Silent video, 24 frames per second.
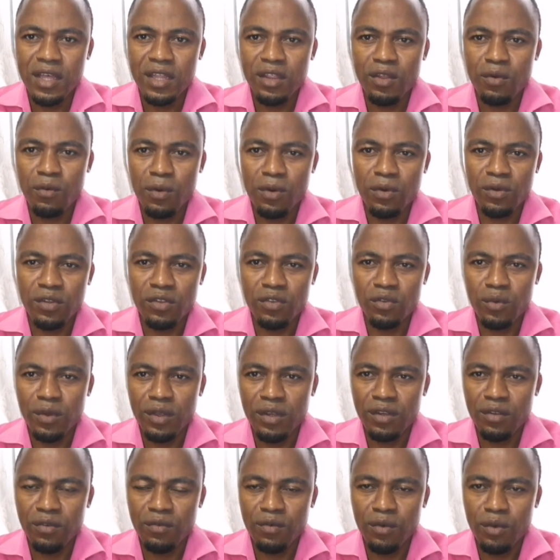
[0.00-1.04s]
the world is
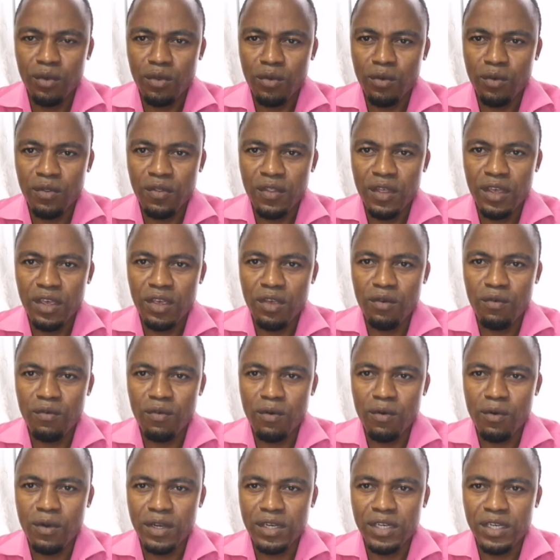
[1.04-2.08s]
waiting for you. Thank you
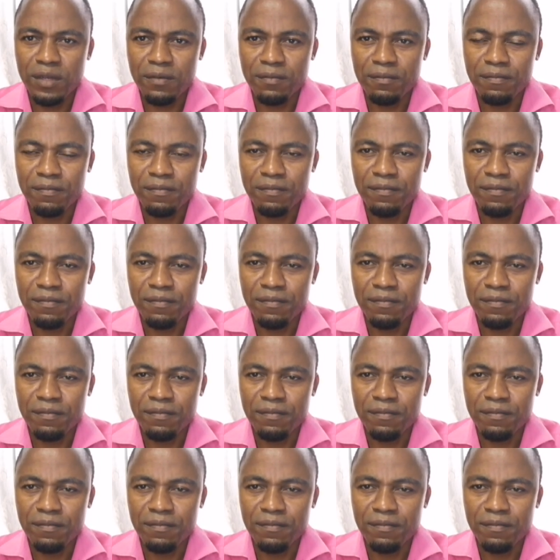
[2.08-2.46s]
for watching.